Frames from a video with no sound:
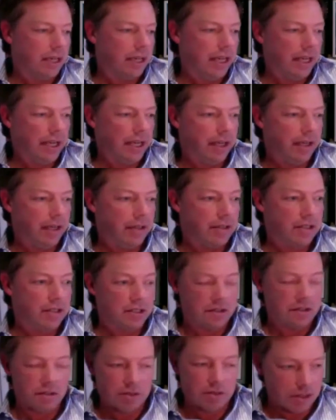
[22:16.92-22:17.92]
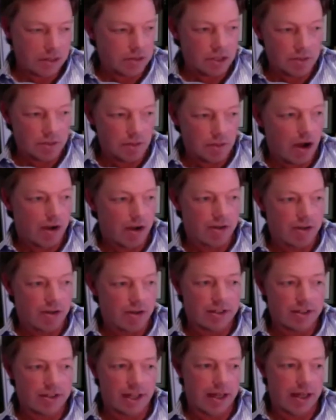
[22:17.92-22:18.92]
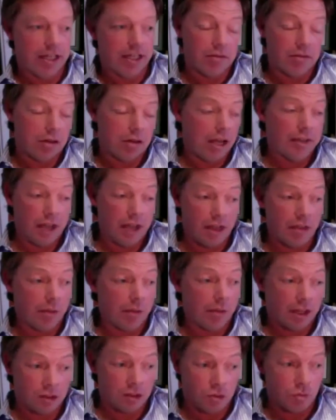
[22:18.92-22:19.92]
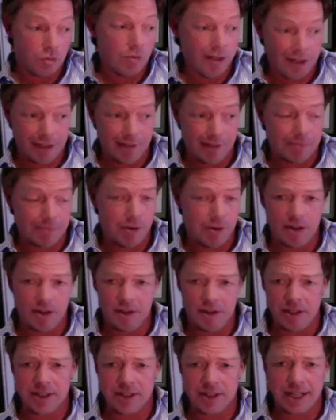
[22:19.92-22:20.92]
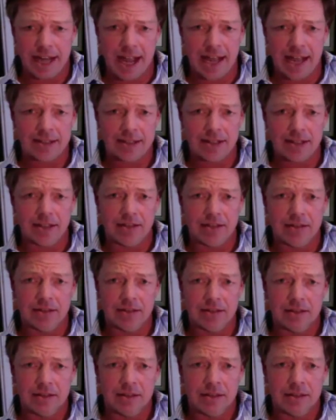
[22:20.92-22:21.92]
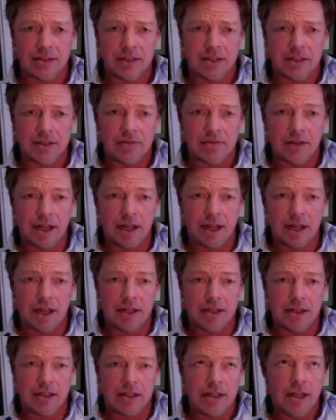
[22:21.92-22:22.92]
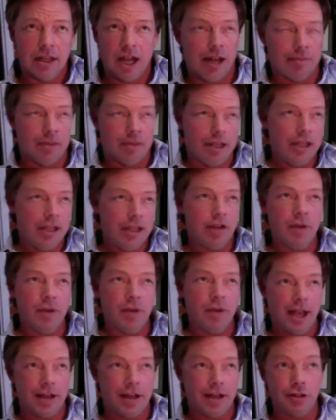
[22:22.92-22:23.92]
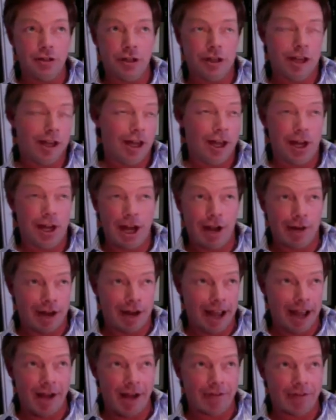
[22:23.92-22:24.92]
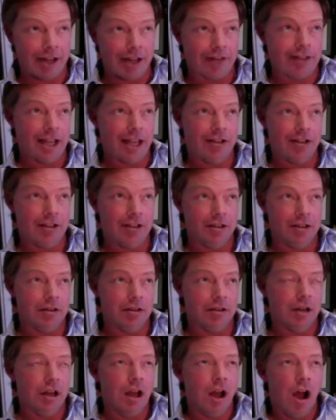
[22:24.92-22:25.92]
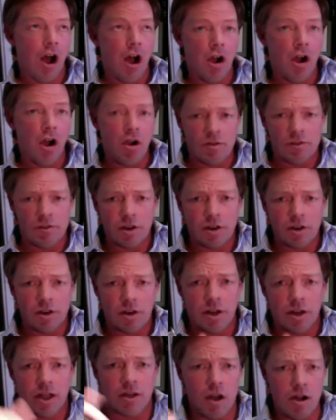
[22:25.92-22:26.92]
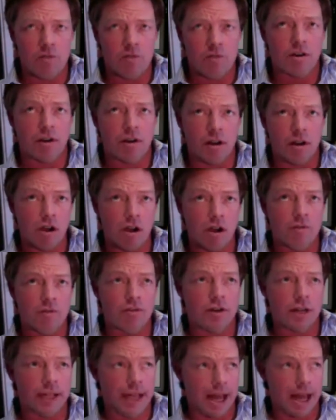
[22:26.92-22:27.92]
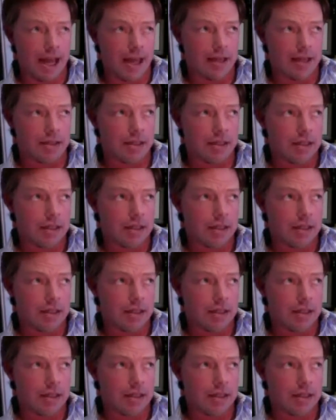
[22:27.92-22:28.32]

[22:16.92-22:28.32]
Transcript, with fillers: it's some smarts, and you know, and the other one that's really important is tenacity, right? Um, you know, if we had a, an hour and a half, I could tell you over and over and over again.